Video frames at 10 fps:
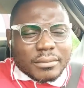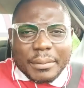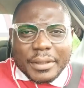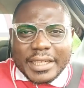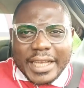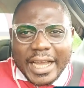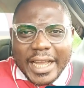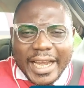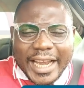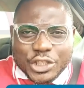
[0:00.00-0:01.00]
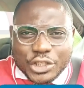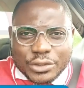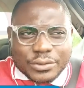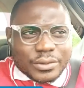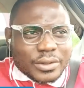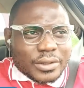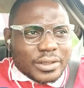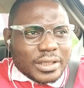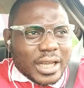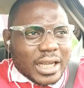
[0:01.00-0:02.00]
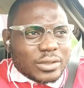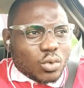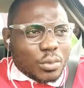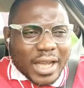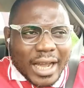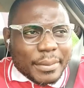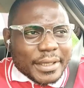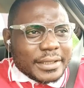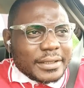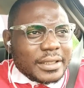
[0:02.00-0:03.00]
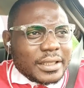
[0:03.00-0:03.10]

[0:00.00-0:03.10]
maybe the election that will be happening.